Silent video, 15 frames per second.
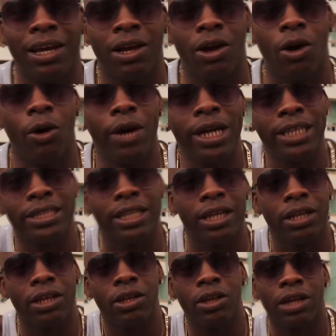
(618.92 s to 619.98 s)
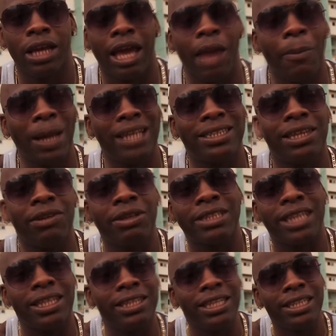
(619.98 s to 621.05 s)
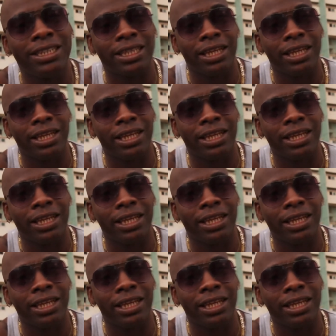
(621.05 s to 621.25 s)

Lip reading: mean, I'm sick of hearing that mess. You knock